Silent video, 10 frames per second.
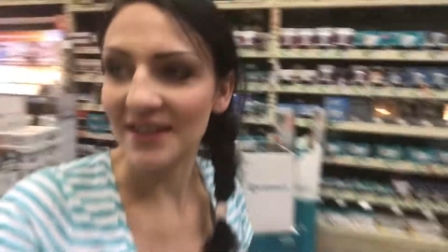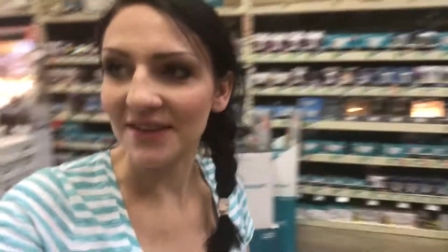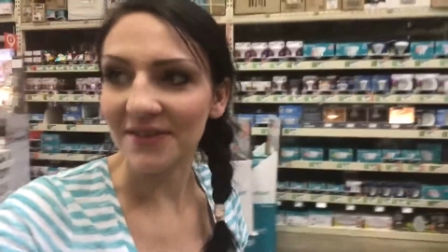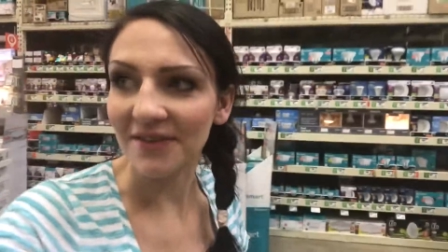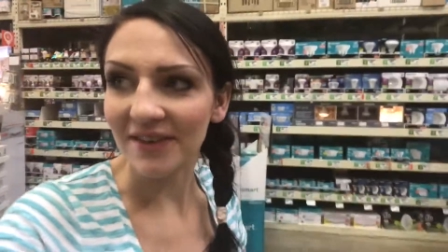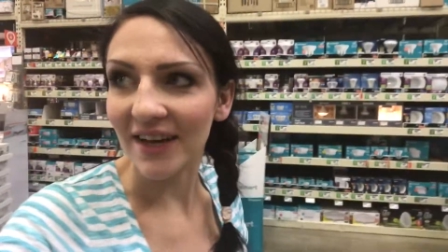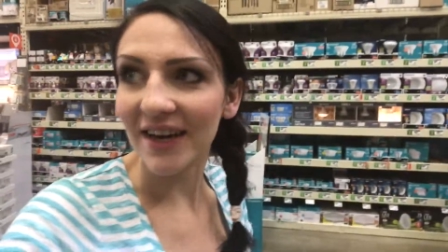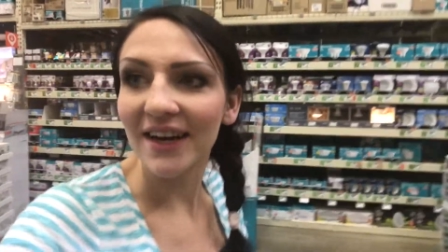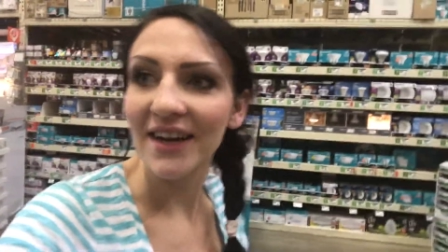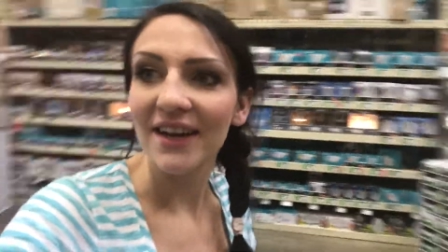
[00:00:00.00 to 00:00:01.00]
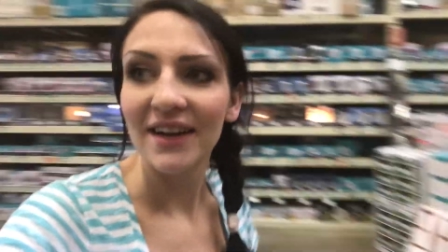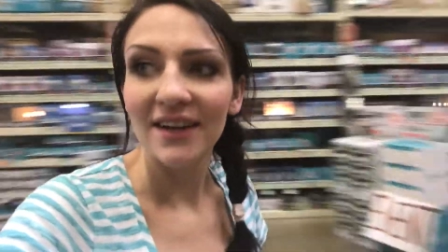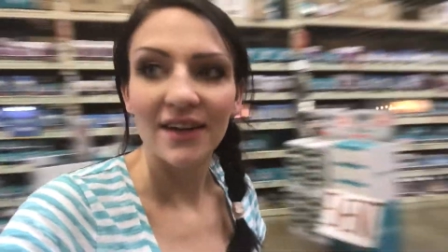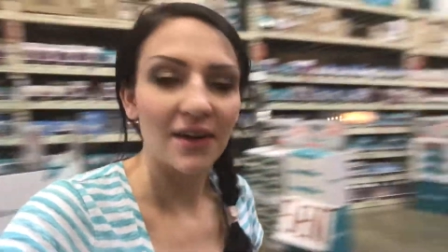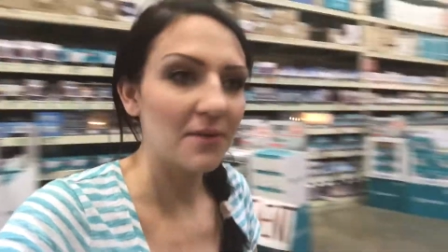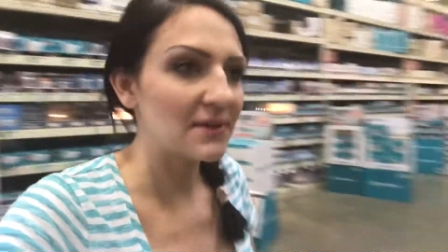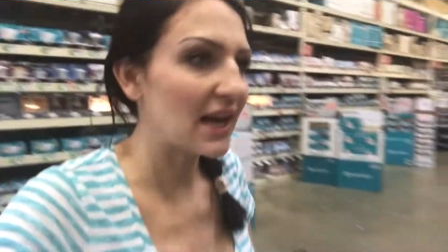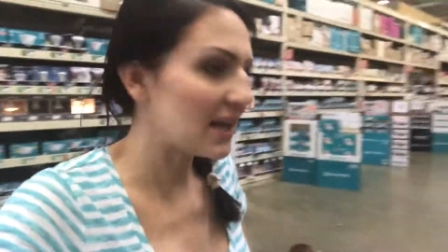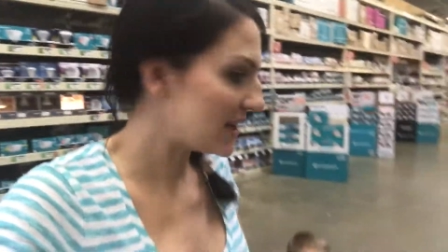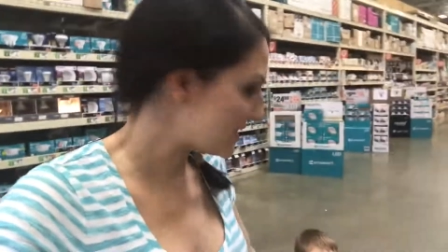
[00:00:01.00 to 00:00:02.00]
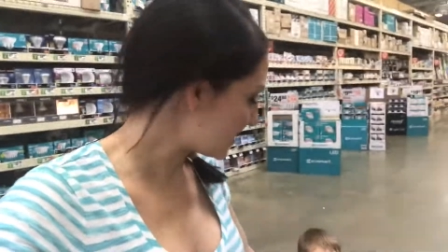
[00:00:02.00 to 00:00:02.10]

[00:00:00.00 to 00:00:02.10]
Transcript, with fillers: stuff over there. Oh, daddy needs